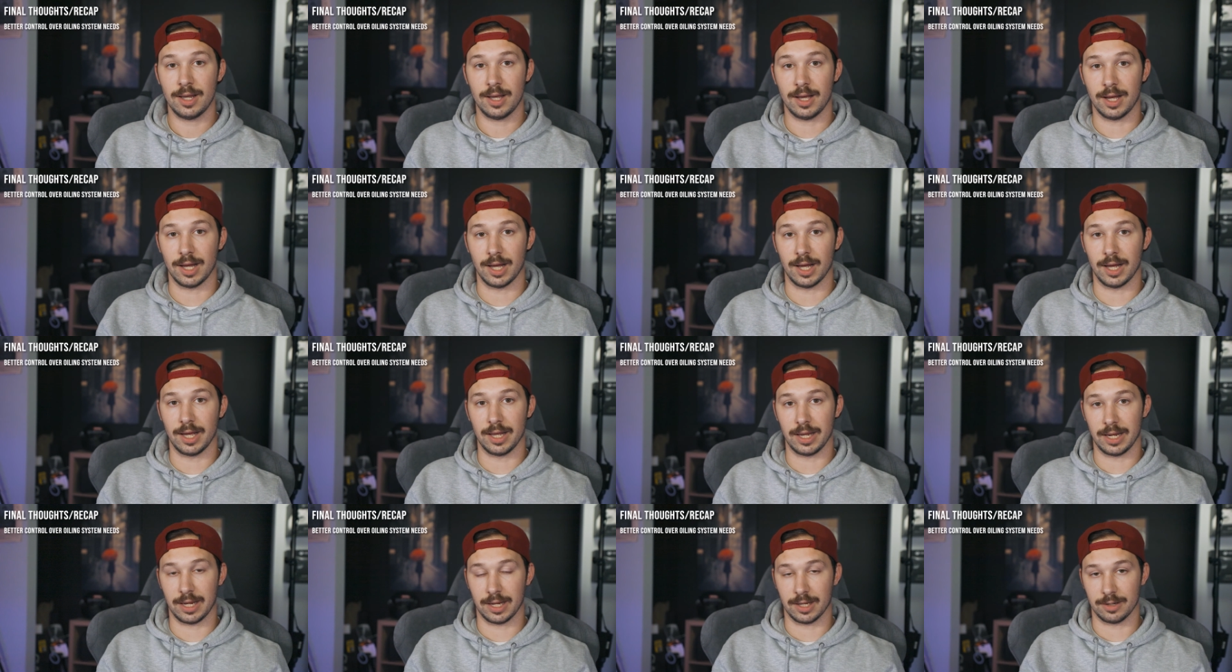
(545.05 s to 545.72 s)

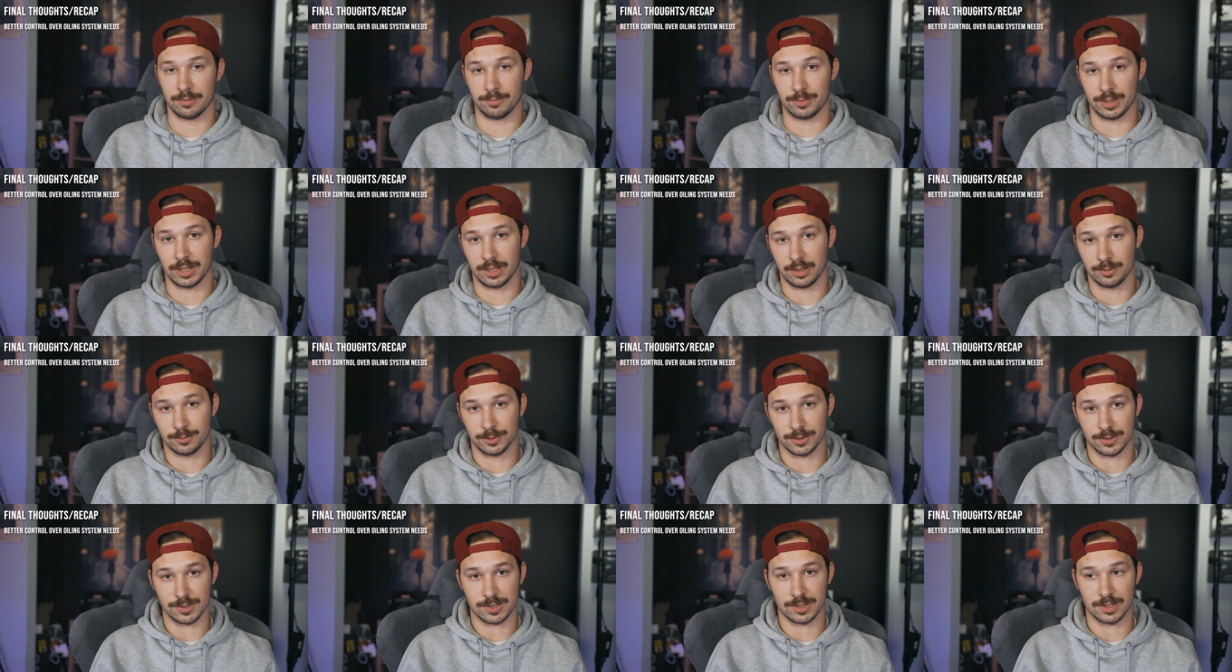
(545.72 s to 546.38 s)
And being
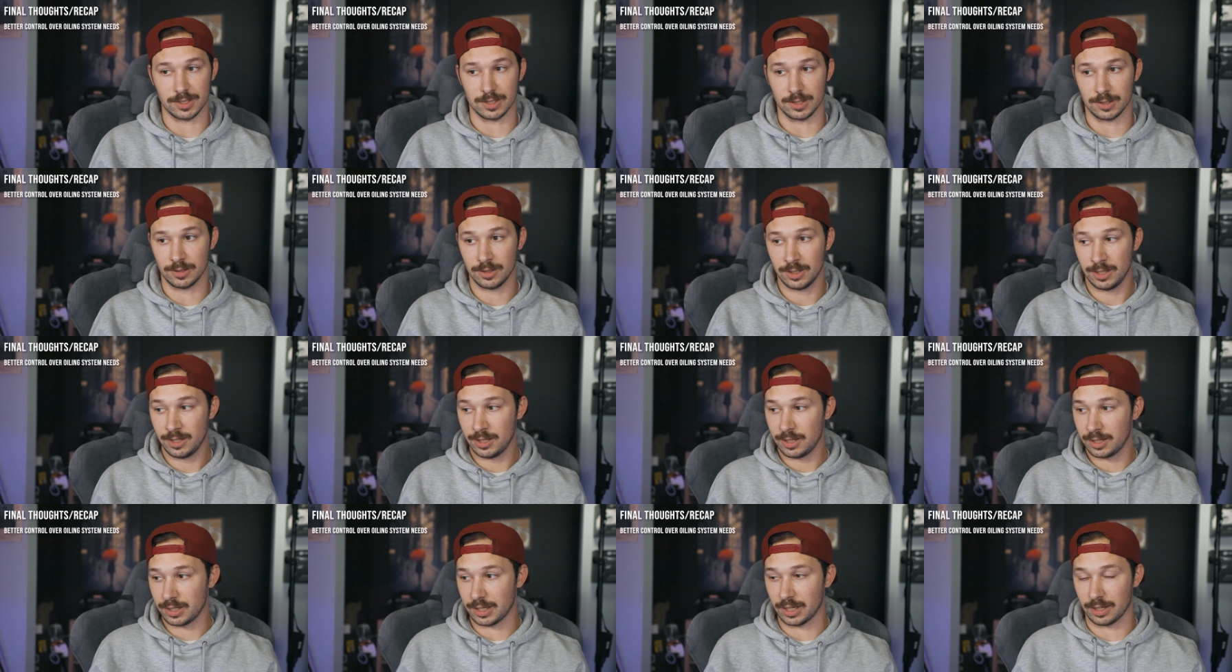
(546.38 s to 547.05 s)
able to see
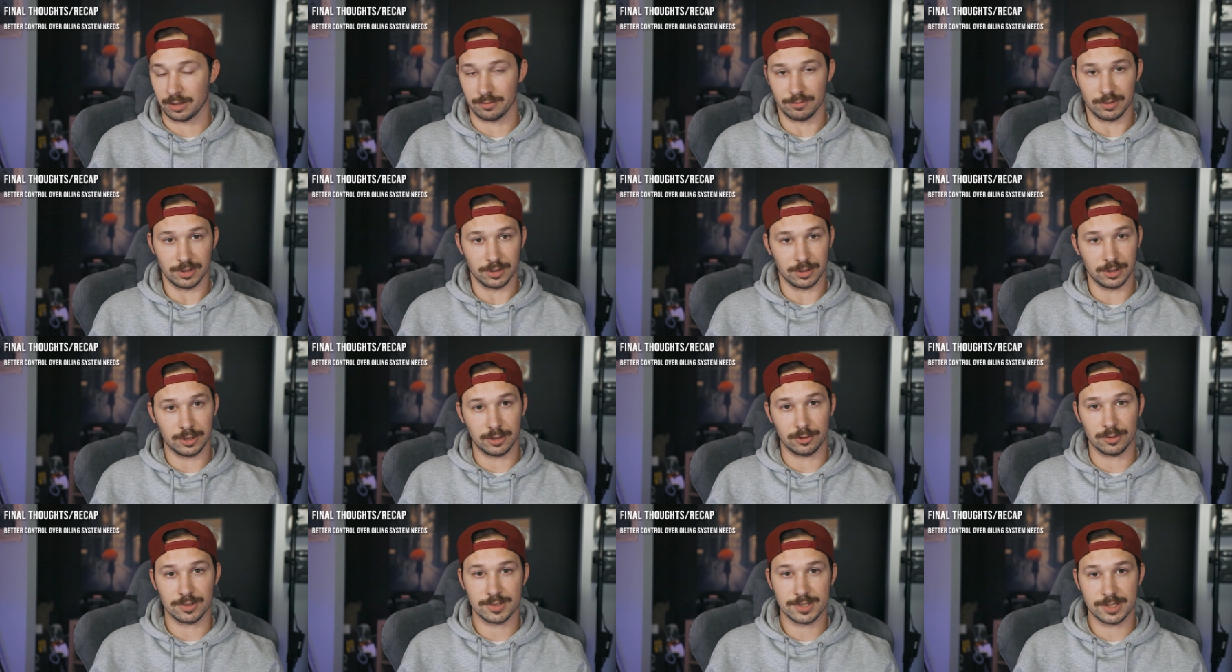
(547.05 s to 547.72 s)
kind of the
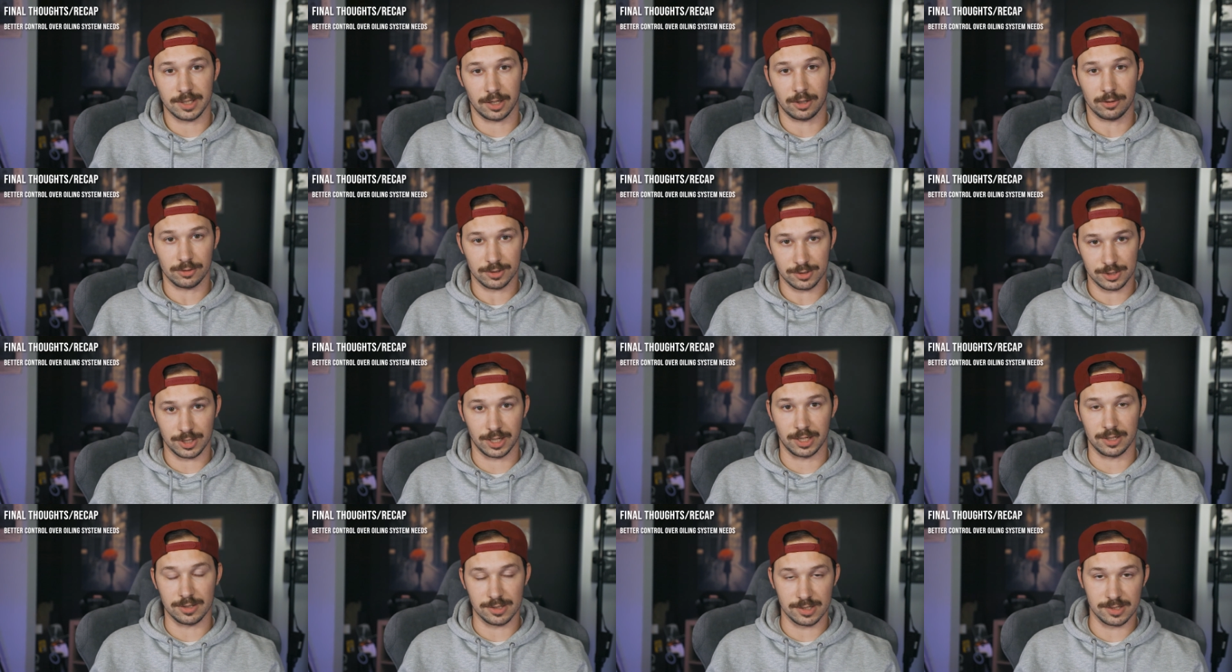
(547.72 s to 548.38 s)
little subtle
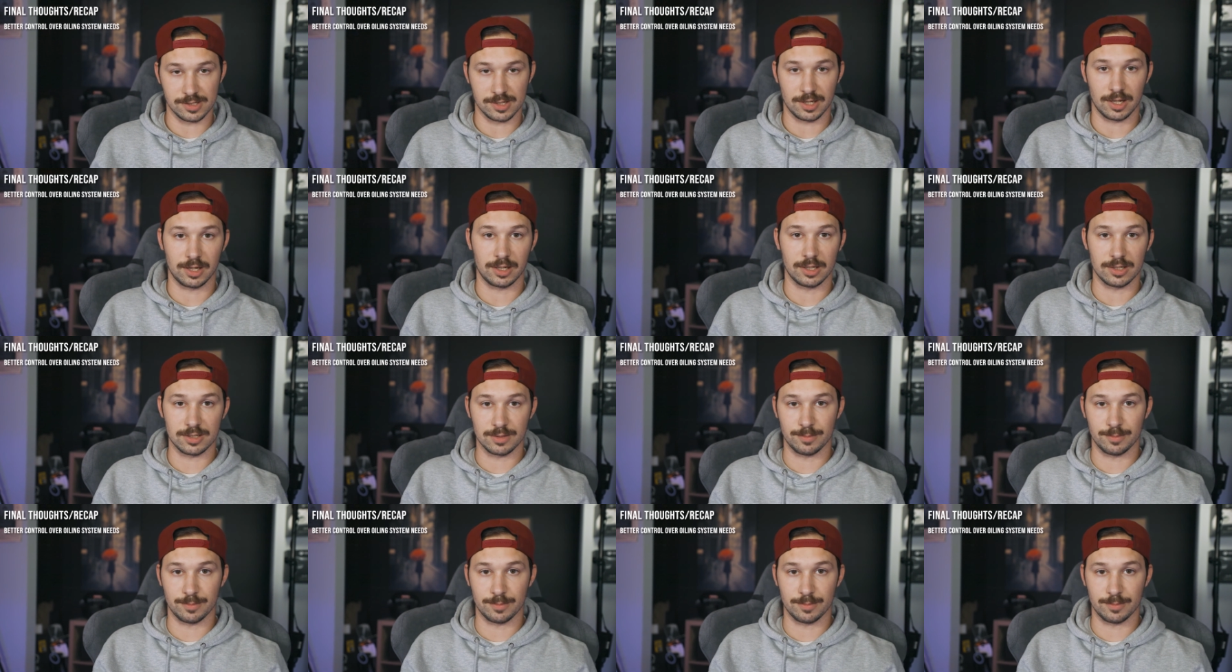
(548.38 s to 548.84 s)
changes they need